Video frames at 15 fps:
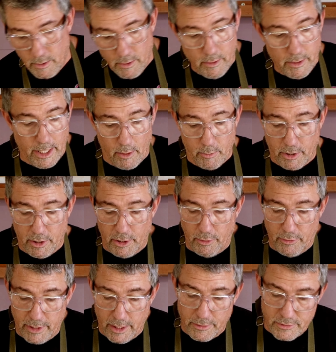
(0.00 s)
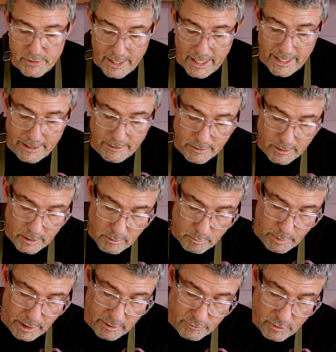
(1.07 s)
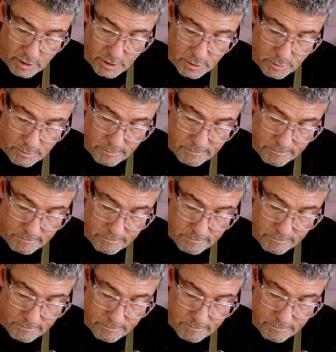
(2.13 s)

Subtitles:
Now we're going to do the other side, bead of glue.